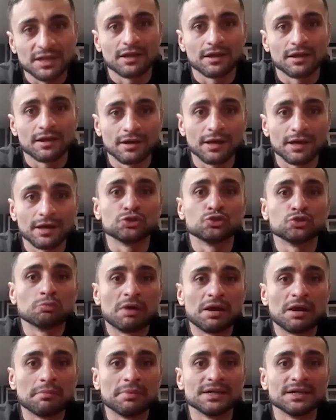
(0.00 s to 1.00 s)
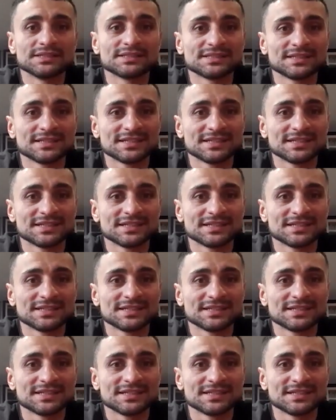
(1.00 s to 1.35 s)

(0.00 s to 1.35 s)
I'll do my best.